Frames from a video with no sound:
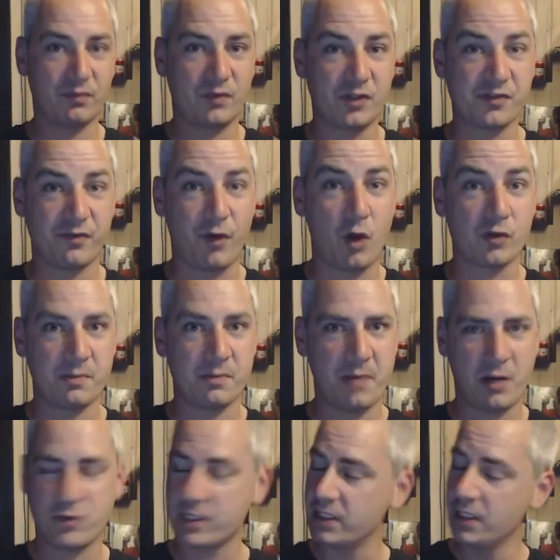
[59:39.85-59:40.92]
does vlogs
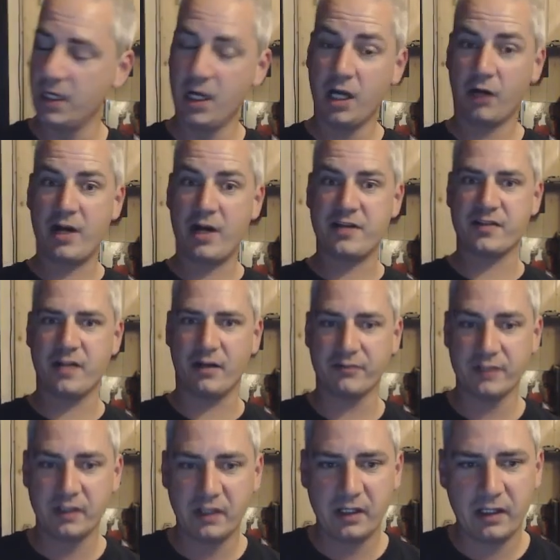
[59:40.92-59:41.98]
about it. Great stuff.